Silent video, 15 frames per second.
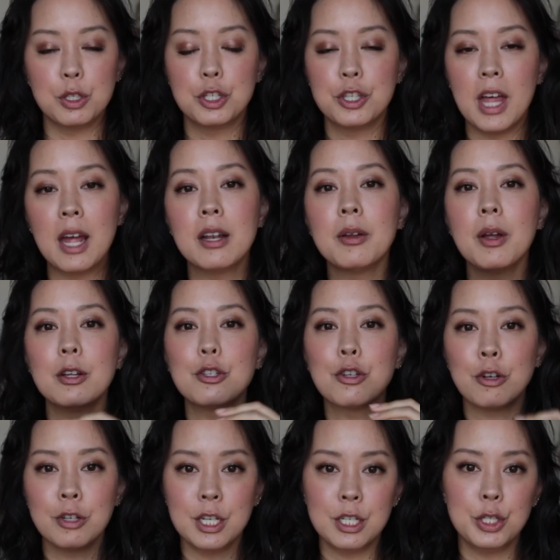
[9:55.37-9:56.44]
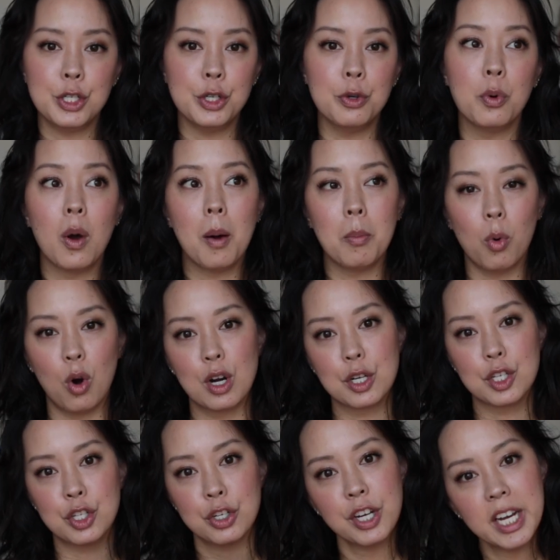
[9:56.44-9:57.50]
which then turned into More
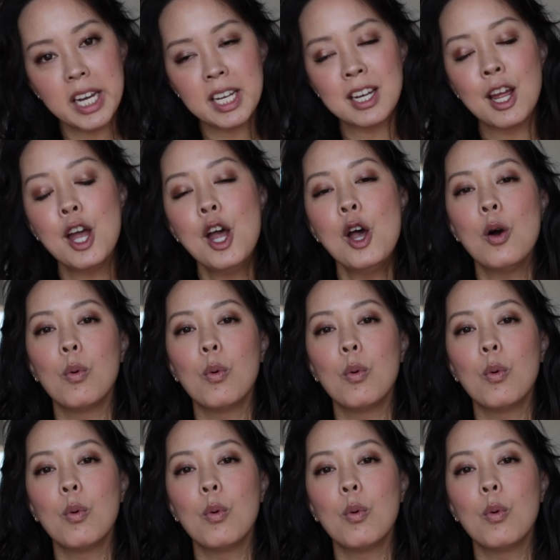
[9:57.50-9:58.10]
Serein,